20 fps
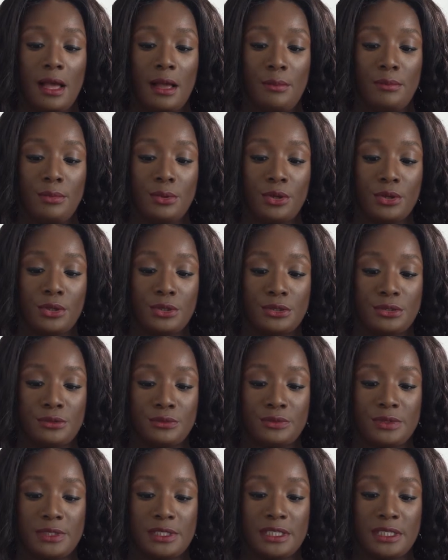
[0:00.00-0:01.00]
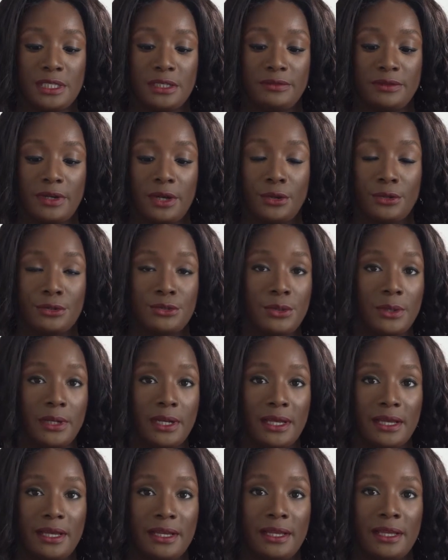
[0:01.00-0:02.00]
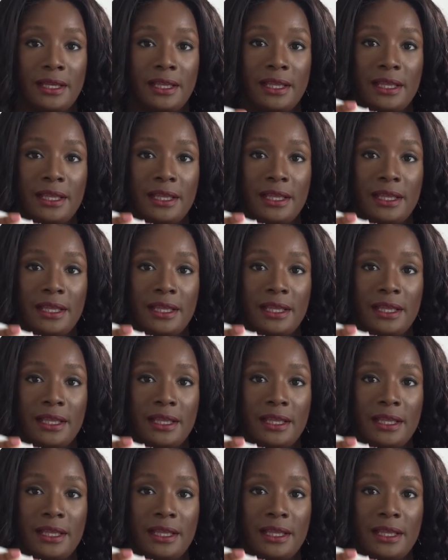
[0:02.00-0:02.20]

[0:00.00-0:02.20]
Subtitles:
Because obviously if I go to the toilet,